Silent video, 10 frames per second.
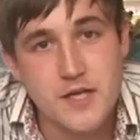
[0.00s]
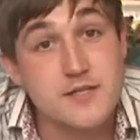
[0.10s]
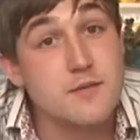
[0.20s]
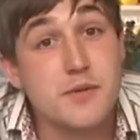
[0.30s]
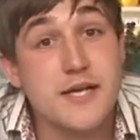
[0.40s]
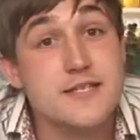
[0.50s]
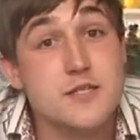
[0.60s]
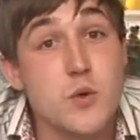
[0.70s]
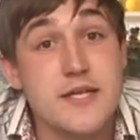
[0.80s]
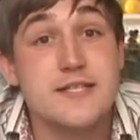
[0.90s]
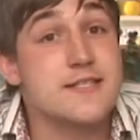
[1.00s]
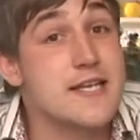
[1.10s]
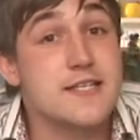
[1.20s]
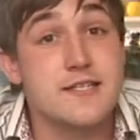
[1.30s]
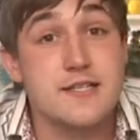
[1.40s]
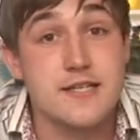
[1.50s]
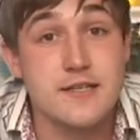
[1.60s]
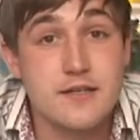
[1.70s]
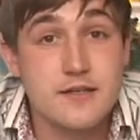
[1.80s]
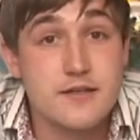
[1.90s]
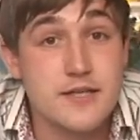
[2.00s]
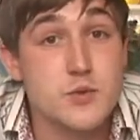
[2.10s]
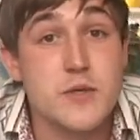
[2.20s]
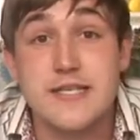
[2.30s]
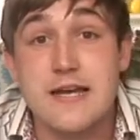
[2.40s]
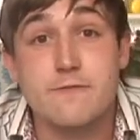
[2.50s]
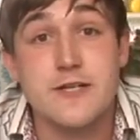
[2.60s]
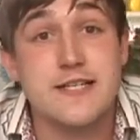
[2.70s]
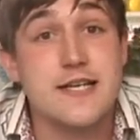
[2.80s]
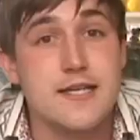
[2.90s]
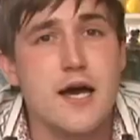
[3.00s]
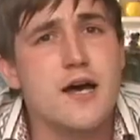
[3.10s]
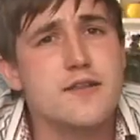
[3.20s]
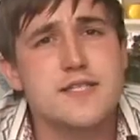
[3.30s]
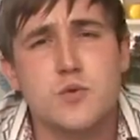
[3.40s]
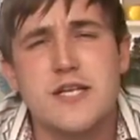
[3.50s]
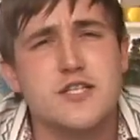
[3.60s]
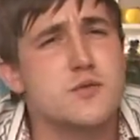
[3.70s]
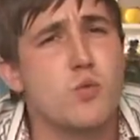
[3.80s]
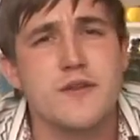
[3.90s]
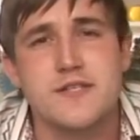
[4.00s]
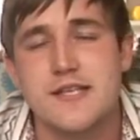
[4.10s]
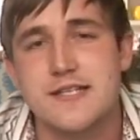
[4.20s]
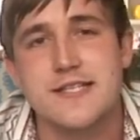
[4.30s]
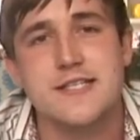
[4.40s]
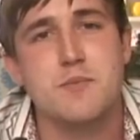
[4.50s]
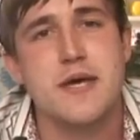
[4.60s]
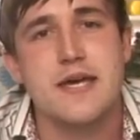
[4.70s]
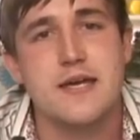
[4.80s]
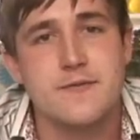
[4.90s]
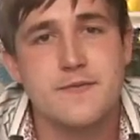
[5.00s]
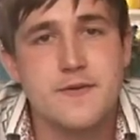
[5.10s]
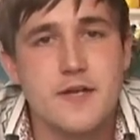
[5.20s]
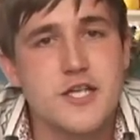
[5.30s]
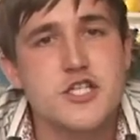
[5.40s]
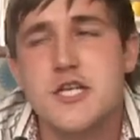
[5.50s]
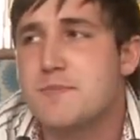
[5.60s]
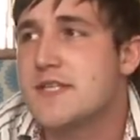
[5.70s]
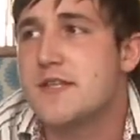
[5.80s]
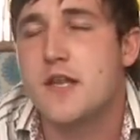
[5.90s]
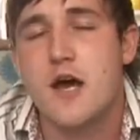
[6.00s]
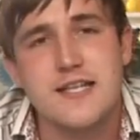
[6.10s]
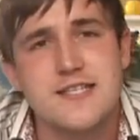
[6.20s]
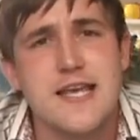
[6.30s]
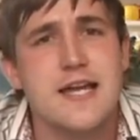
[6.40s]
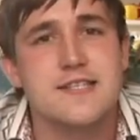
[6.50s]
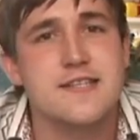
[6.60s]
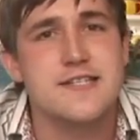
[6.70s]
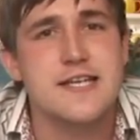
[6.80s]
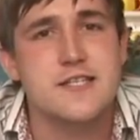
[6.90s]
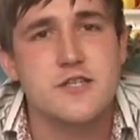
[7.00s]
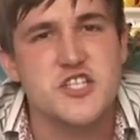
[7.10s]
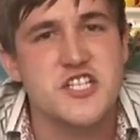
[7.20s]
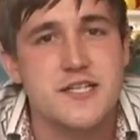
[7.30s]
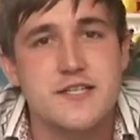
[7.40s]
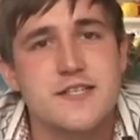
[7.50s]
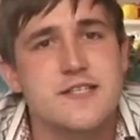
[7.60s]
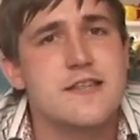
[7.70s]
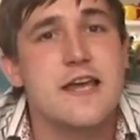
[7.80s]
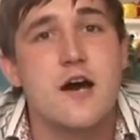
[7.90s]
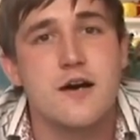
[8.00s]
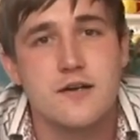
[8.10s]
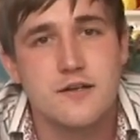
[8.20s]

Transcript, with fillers: Some players tweet incessantly. They tweet every day. Others tweet just once and then disappear like ships in the night, sands in the desert, the geniuses that they are.